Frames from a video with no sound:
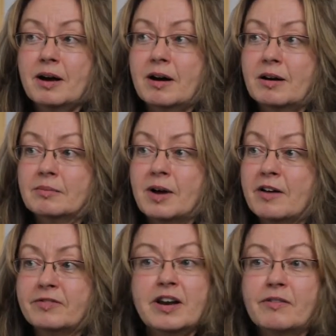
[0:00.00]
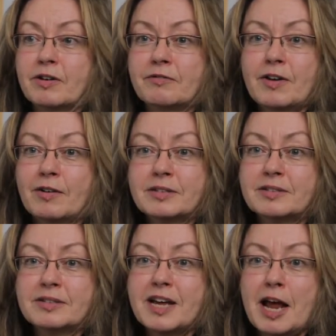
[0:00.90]
Um, I've never
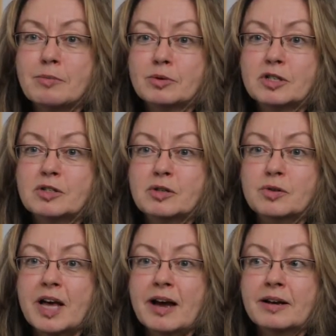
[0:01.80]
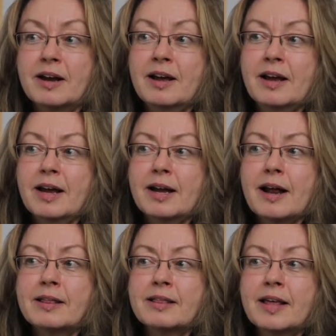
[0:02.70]
felt able to do that,
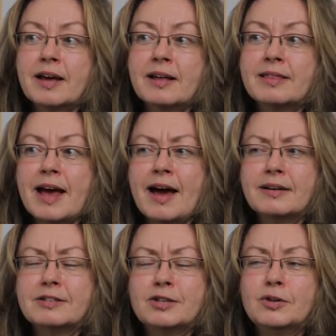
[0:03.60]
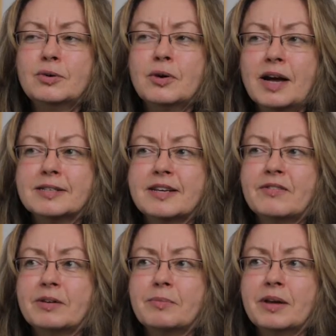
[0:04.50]
and I think that too has
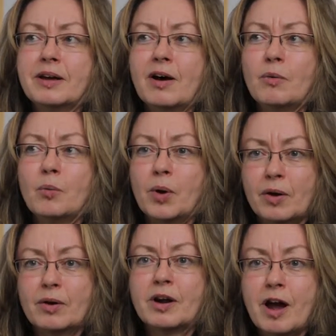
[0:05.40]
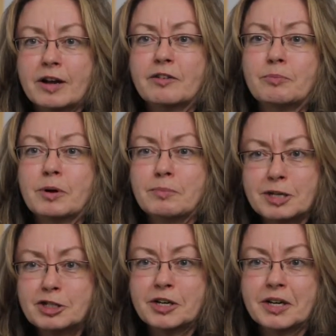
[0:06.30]
given me a weird kind of
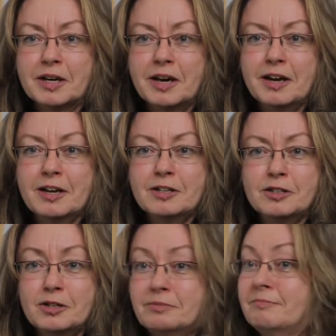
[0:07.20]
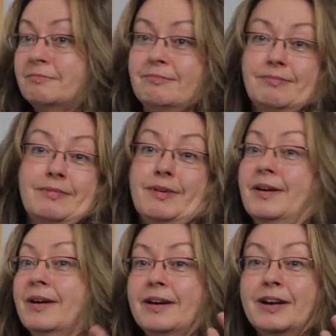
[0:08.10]
permission to,
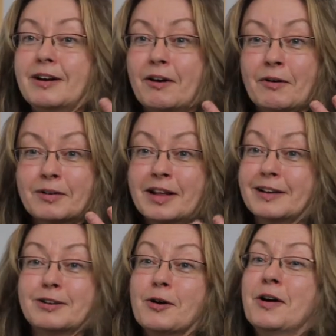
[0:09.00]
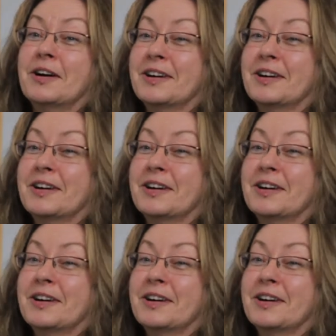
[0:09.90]
you know, like no.